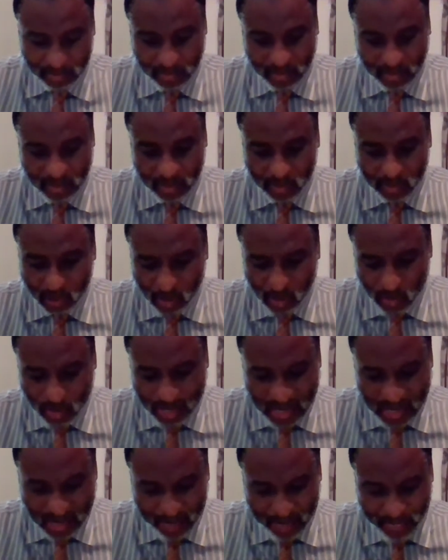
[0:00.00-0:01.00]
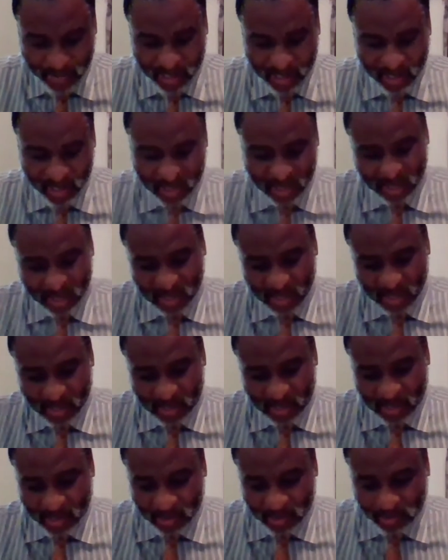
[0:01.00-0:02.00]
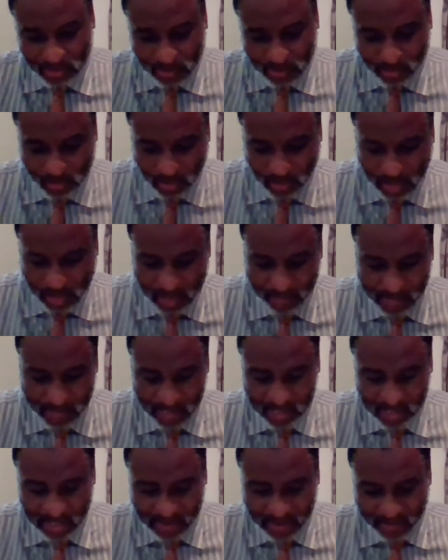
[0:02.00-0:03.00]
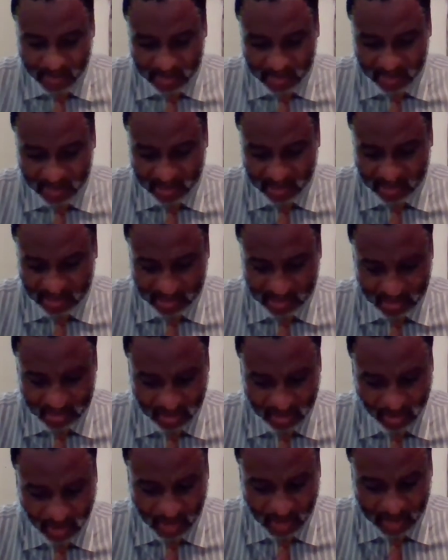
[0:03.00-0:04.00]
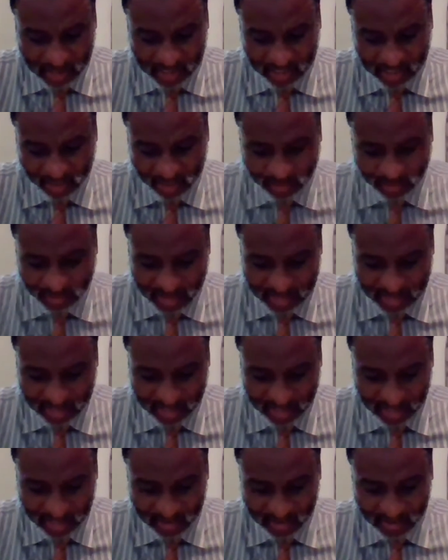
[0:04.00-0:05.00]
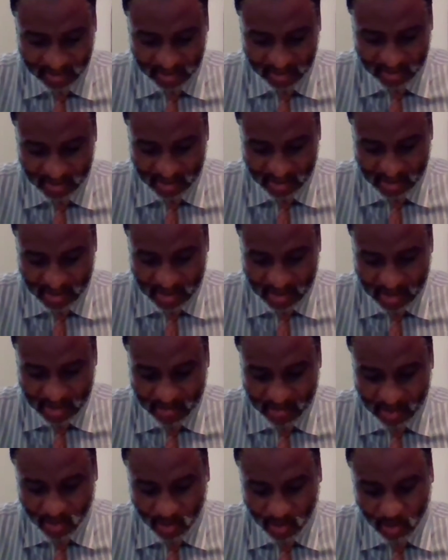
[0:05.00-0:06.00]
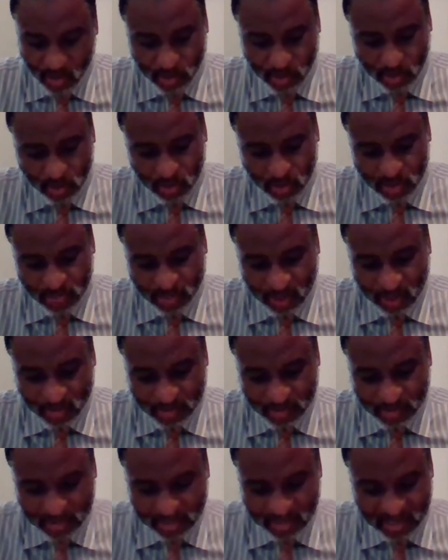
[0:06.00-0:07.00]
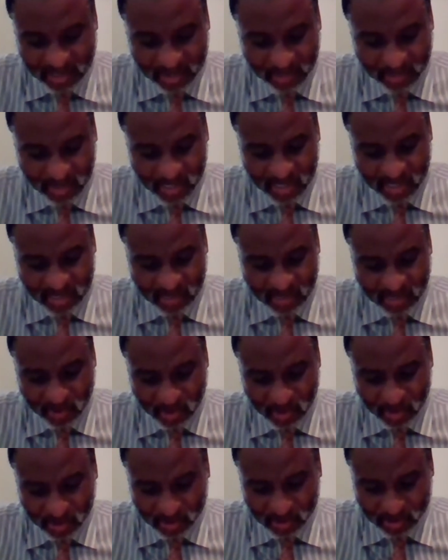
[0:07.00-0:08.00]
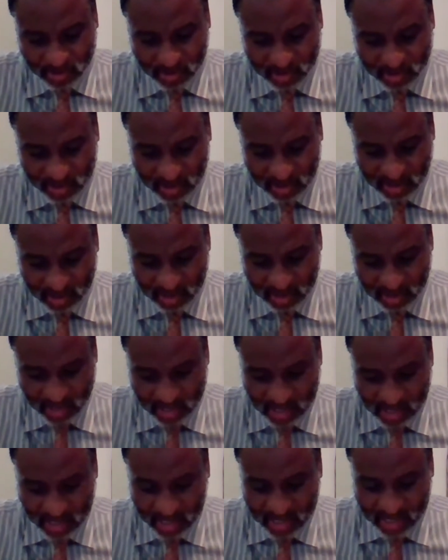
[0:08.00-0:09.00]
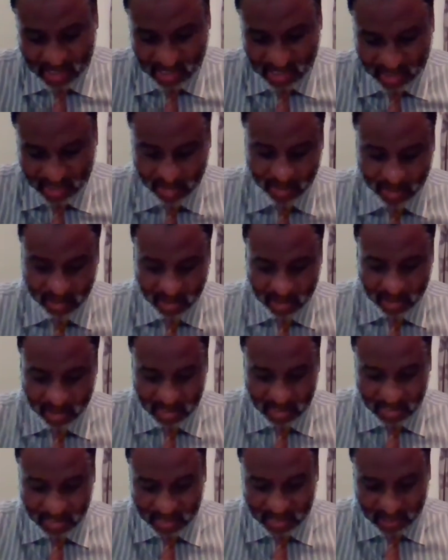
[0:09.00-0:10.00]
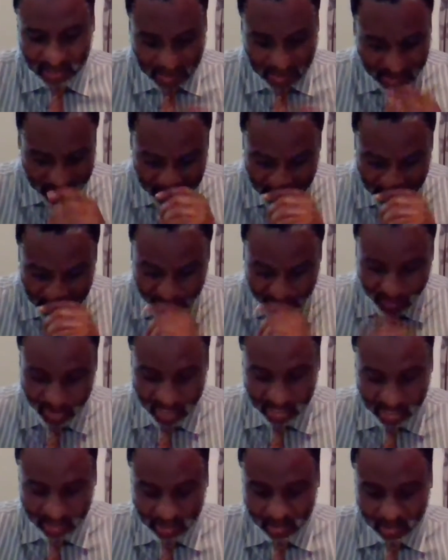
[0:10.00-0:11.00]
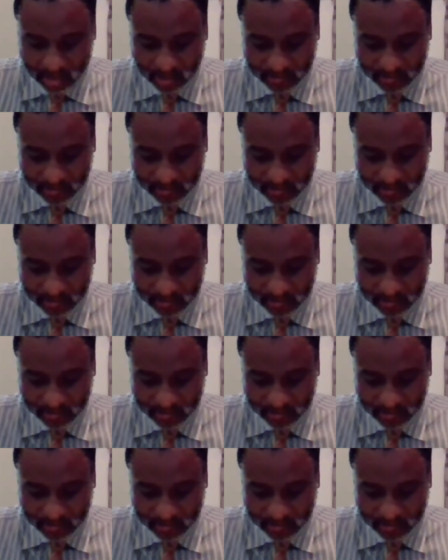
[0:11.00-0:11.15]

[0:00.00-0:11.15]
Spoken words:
So we are happy to help build capacity to access financing, but also to develop sustainability models that can address